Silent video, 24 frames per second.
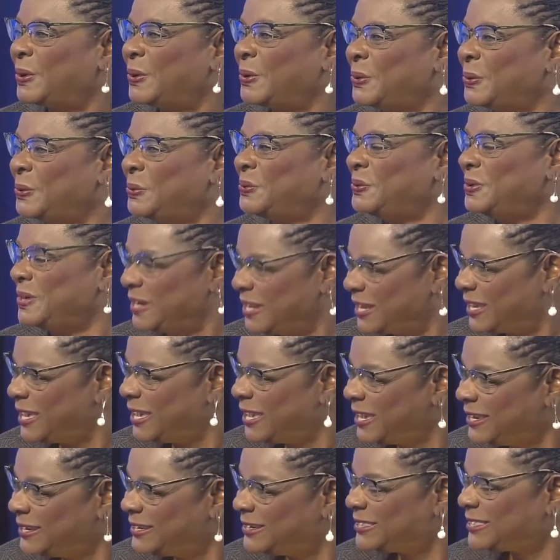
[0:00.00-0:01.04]
who
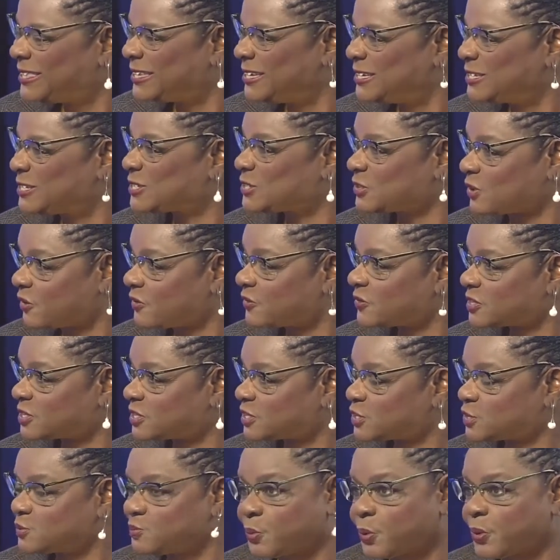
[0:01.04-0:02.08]
need these
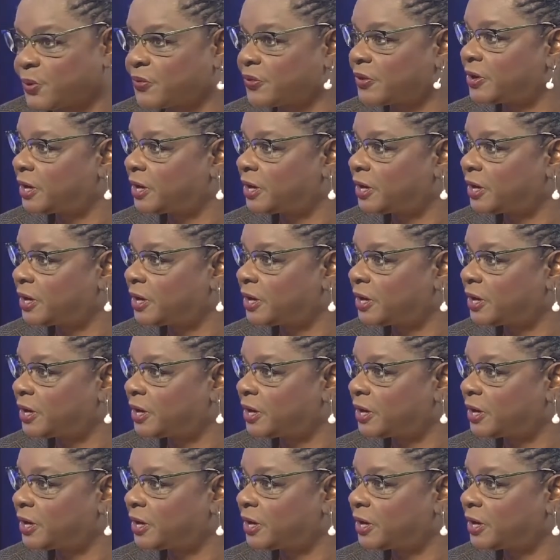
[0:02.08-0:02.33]
services more